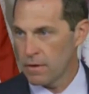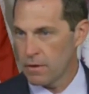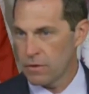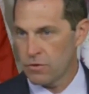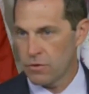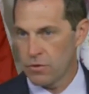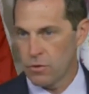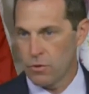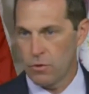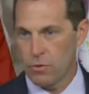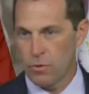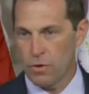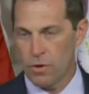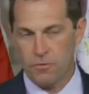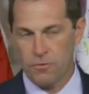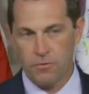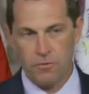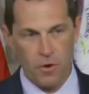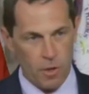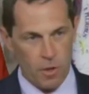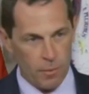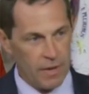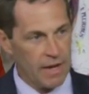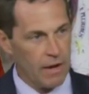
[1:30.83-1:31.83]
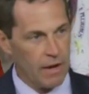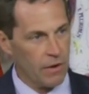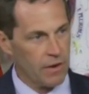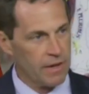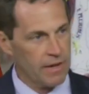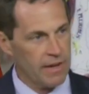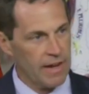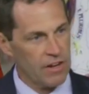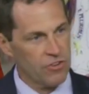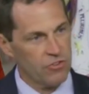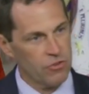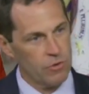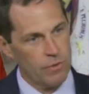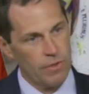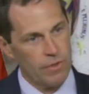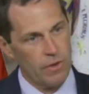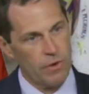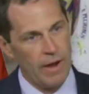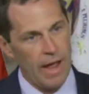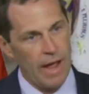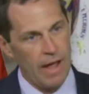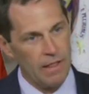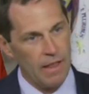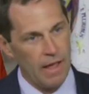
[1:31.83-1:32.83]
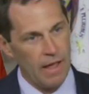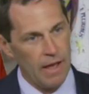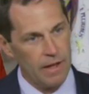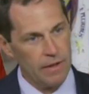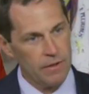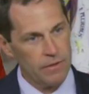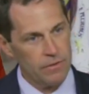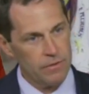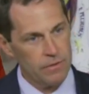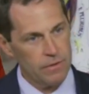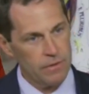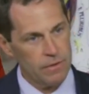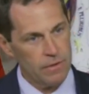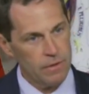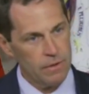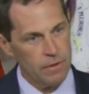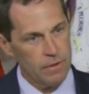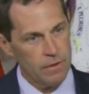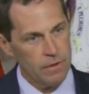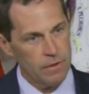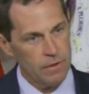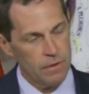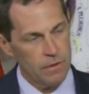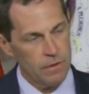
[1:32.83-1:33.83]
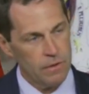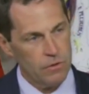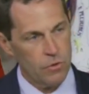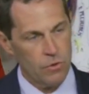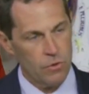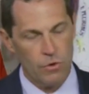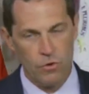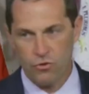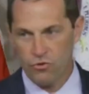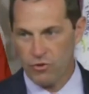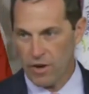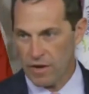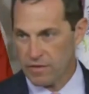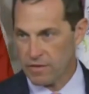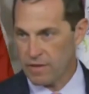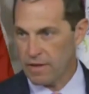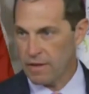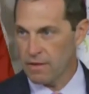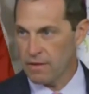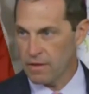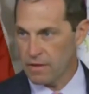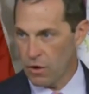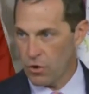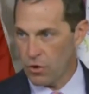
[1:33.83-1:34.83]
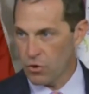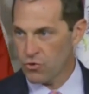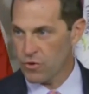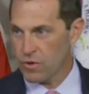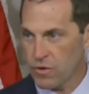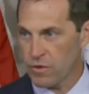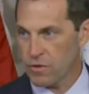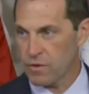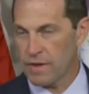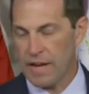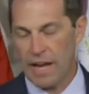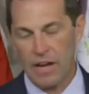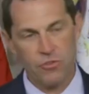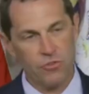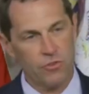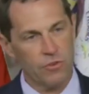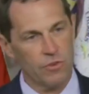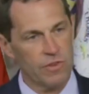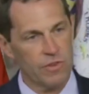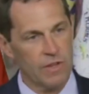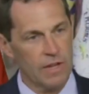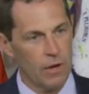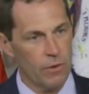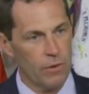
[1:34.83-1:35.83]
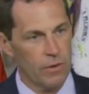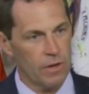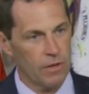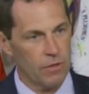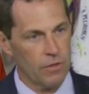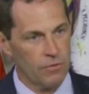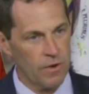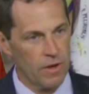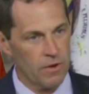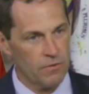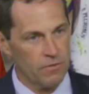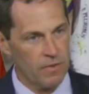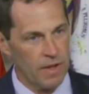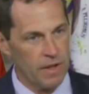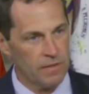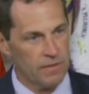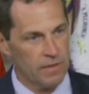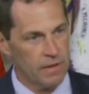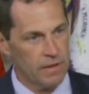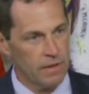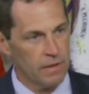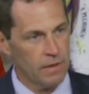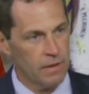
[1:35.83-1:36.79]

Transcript: to affirming our connection with our allies, to addressing the largest national security threat facing